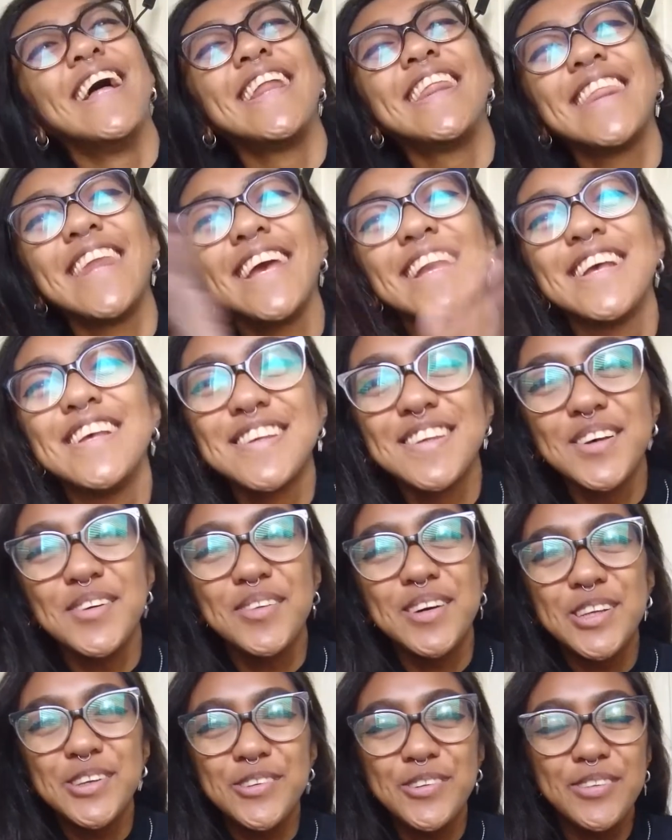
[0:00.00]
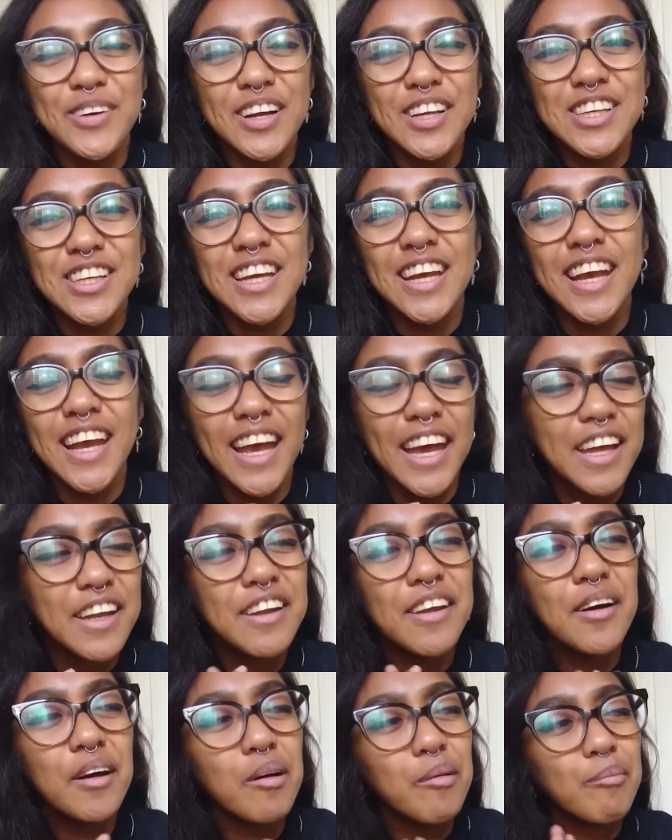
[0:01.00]
Thank you so much for watching,
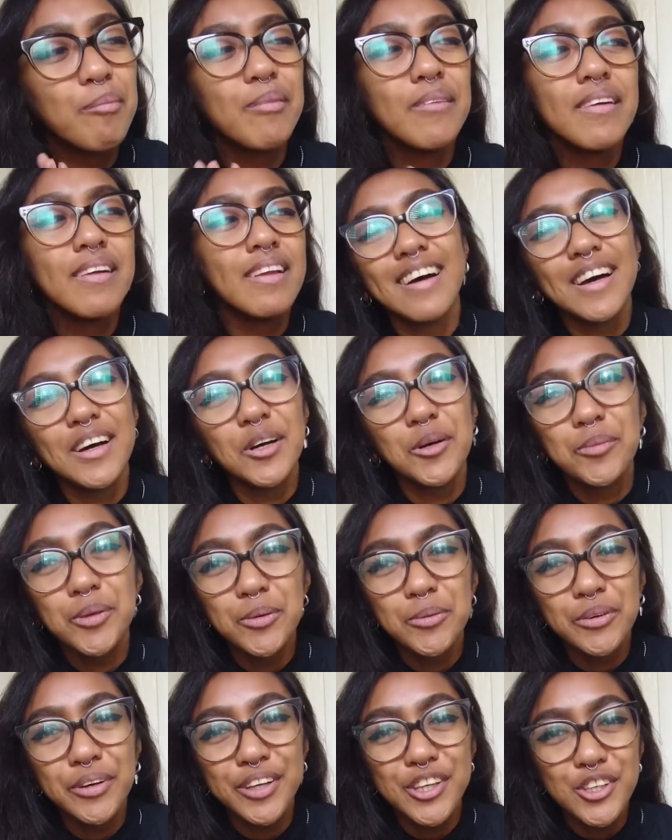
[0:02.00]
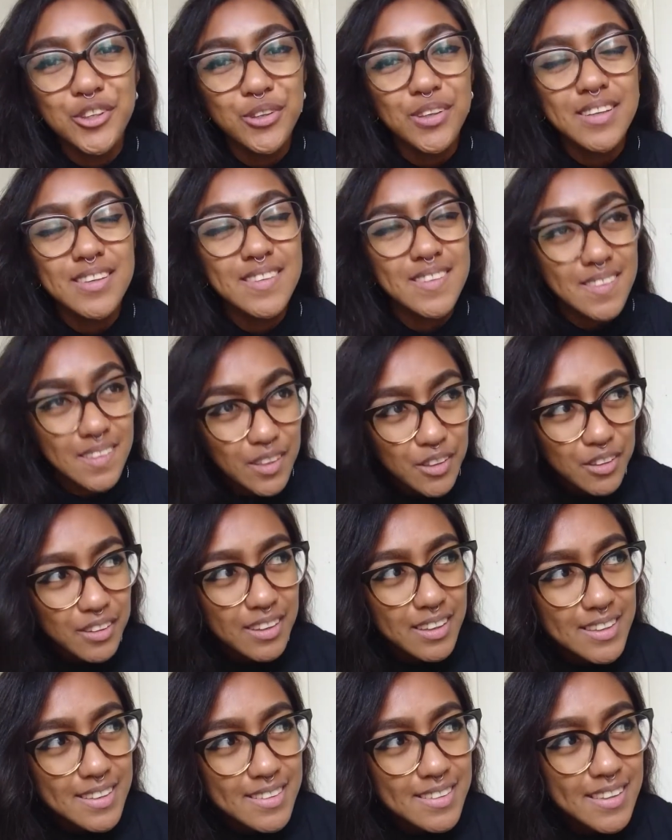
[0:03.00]
and I hope you will enjoy this
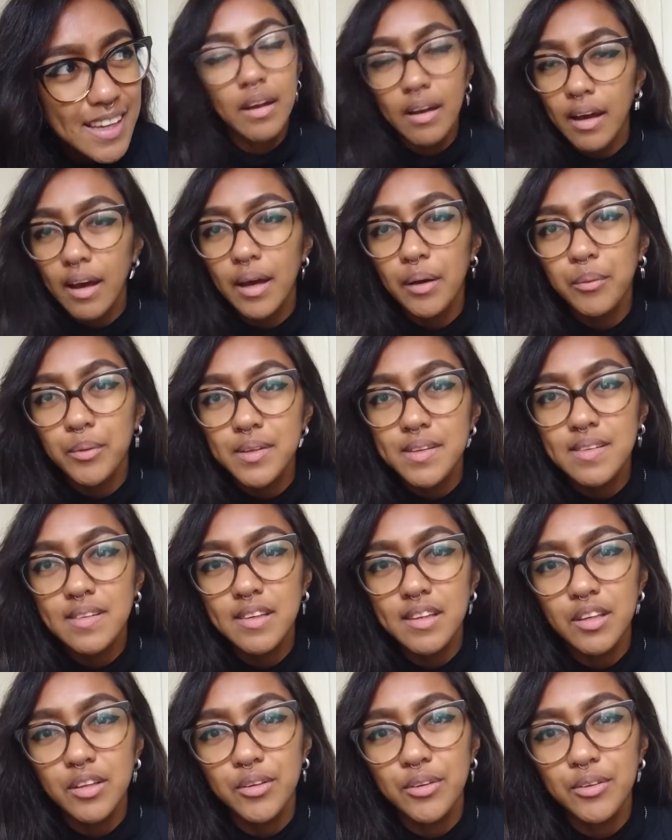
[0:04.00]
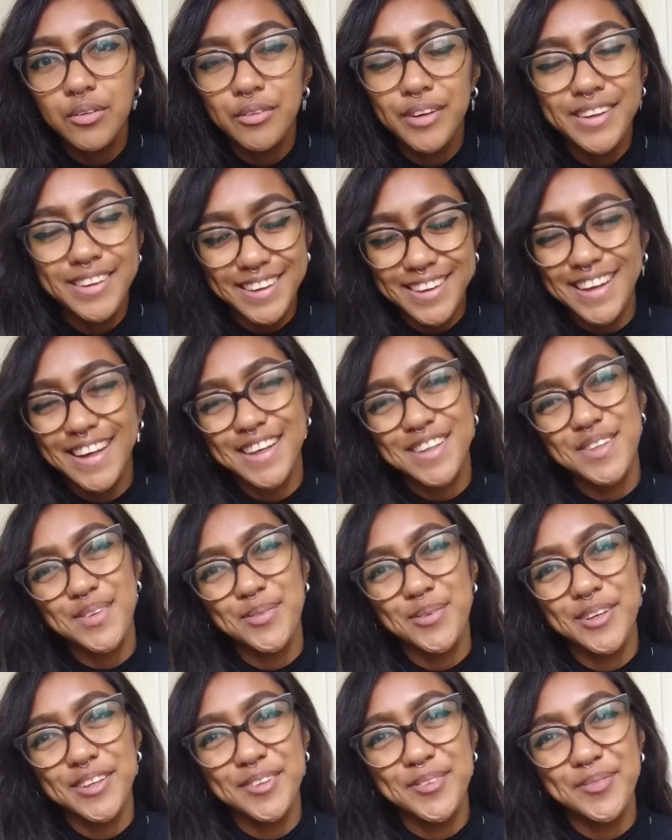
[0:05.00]
series, and I will see you in the next
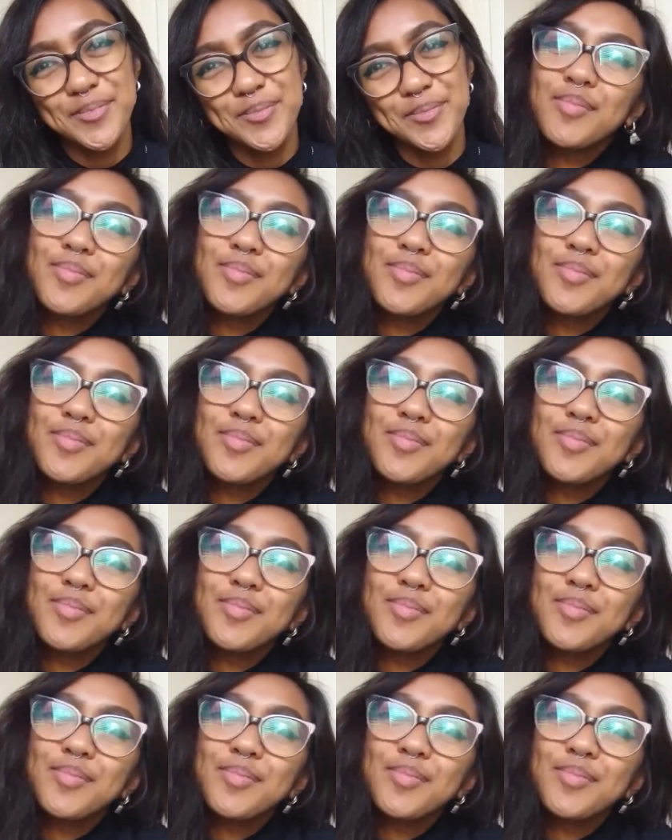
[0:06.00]
one.